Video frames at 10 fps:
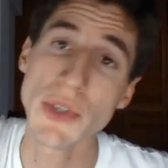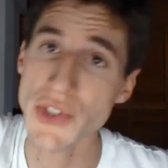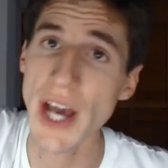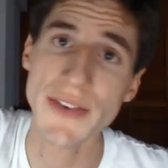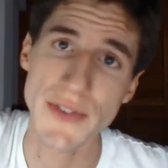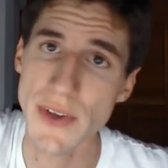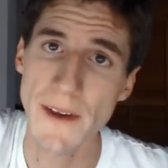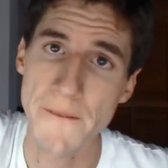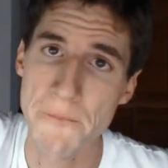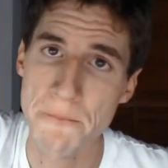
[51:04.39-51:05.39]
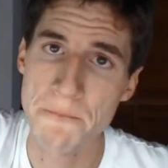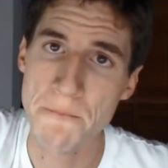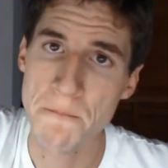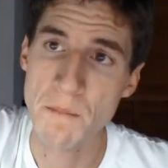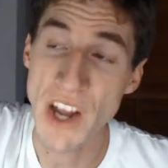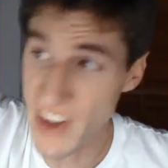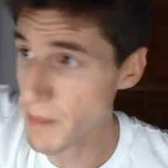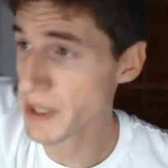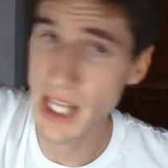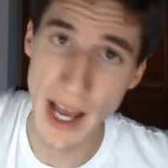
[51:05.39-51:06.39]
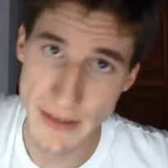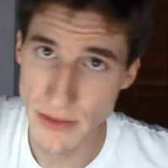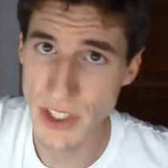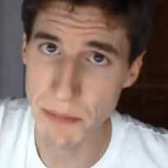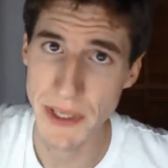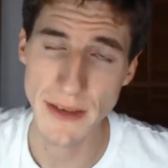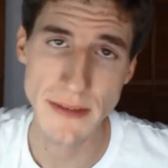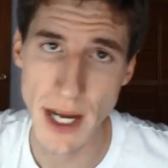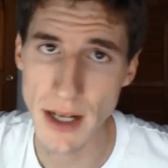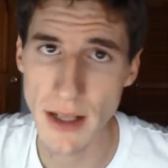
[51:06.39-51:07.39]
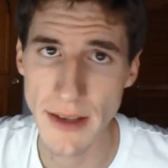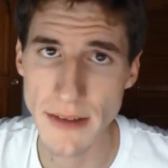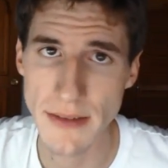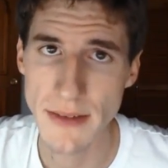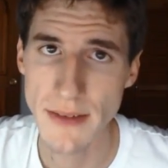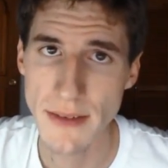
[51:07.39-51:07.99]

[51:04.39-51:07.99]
to adjust atomic clocks and GPS satellites.